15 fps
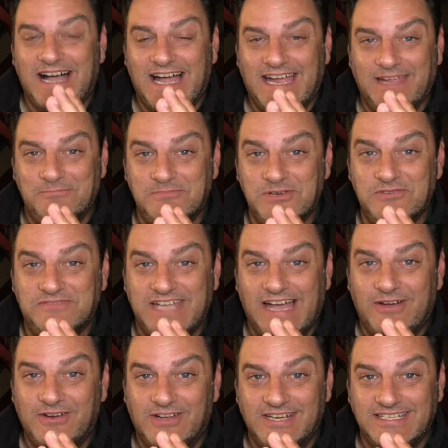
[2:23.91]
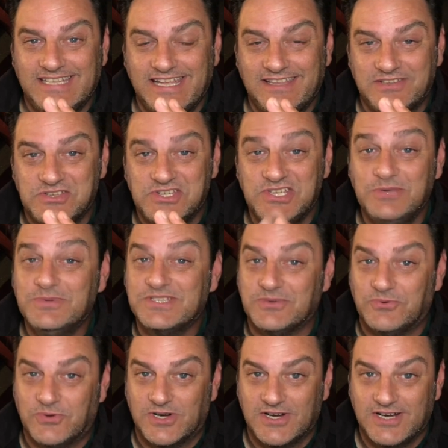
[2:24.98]
I moved out on a day that she was
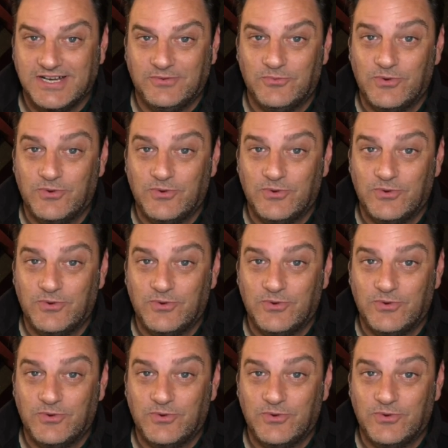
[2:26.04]
at work.